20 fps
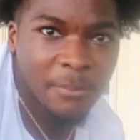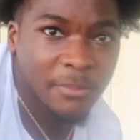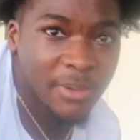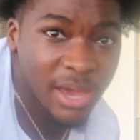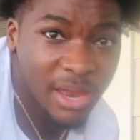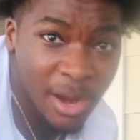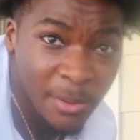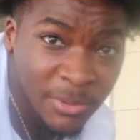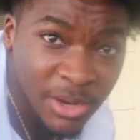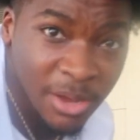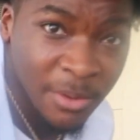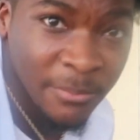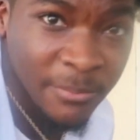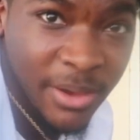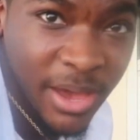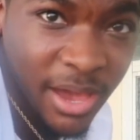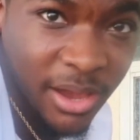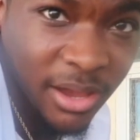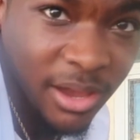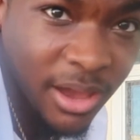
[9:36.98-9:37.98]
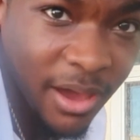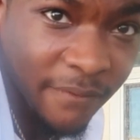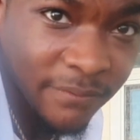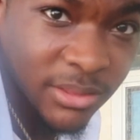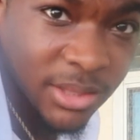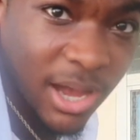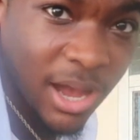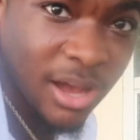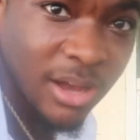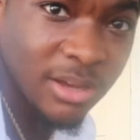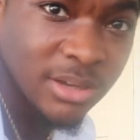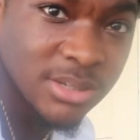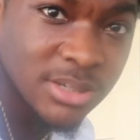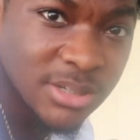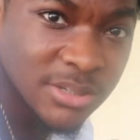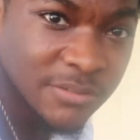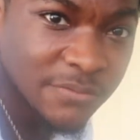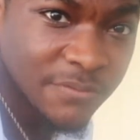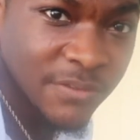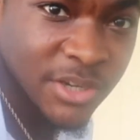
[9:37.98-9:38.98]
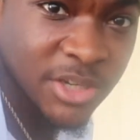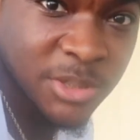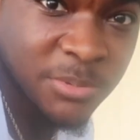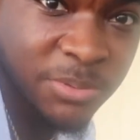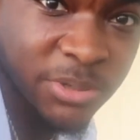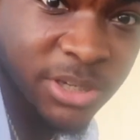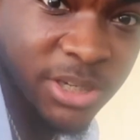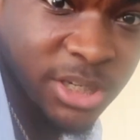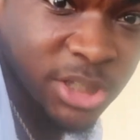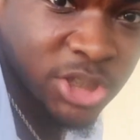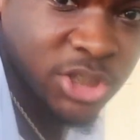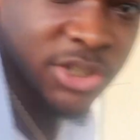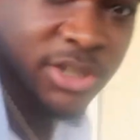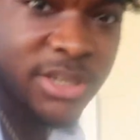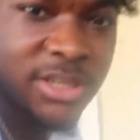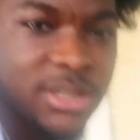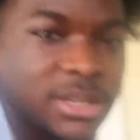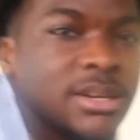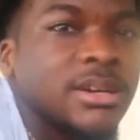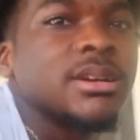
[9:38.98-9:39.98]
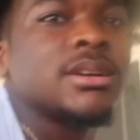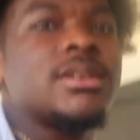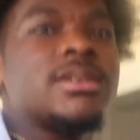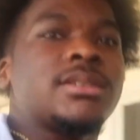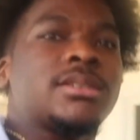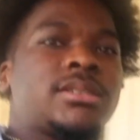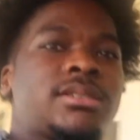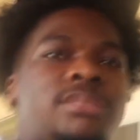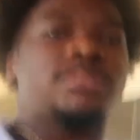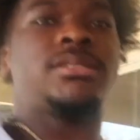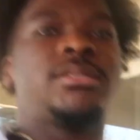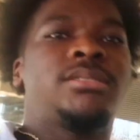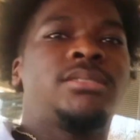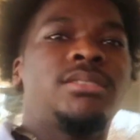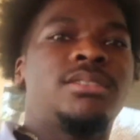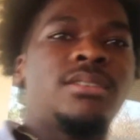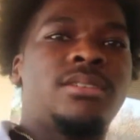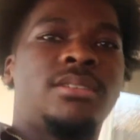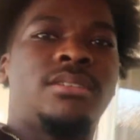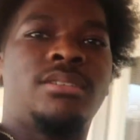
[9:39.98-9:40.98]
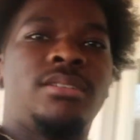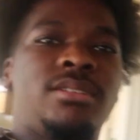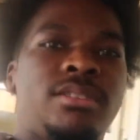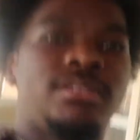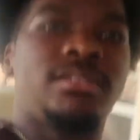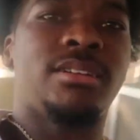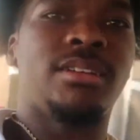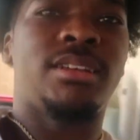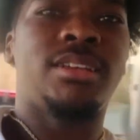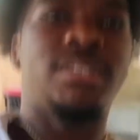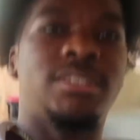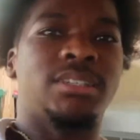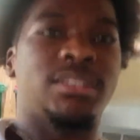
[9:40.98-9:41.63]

Man, I'm gonna come back after I finish putting these drinks in here because that